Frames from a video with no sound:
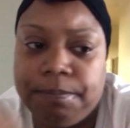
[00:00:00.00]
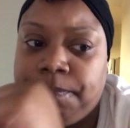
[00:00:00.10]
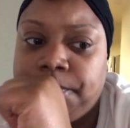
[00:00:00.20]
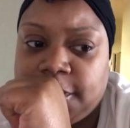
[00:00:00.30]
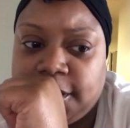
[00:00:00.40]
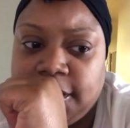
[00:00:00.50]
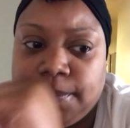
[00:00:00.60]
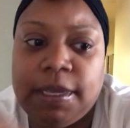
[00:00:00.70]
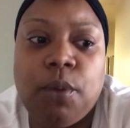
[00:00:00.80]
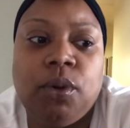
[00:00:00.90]
Excuse
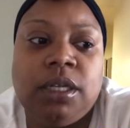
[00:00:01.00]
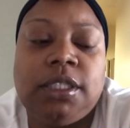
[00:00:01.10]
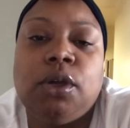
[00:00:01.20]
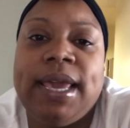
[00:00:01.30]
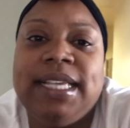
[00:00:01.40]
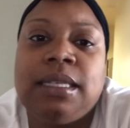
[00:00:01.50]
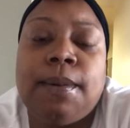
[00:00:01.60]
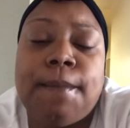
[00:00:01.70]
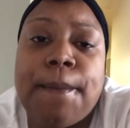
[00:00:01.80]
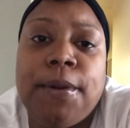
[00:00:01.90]
me. I want to showcase
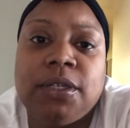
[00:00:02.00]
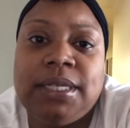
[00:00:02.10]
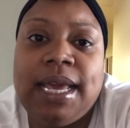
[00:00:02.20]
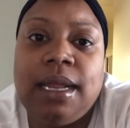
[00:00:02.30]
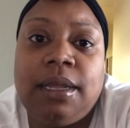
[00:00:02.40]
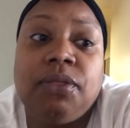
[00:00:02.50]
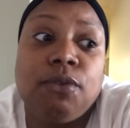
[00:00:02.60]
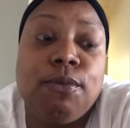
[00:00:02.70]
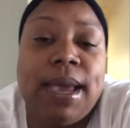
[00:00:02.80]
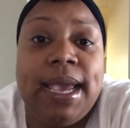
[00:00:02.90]
some of my personality
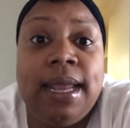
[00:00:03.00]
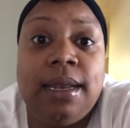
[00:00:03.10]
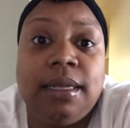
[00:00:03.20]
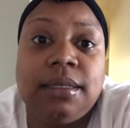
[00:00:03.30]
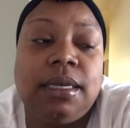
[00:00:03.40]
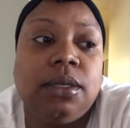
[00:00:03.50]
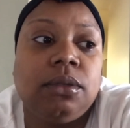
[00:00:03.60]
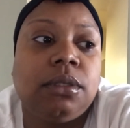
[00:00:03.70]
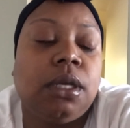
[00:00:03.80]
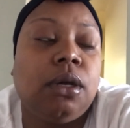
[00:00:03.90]
through my editing
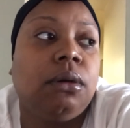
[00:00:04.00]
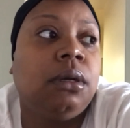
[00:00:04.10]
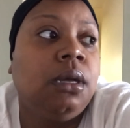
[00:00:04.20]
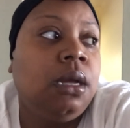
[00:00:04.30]
skills. So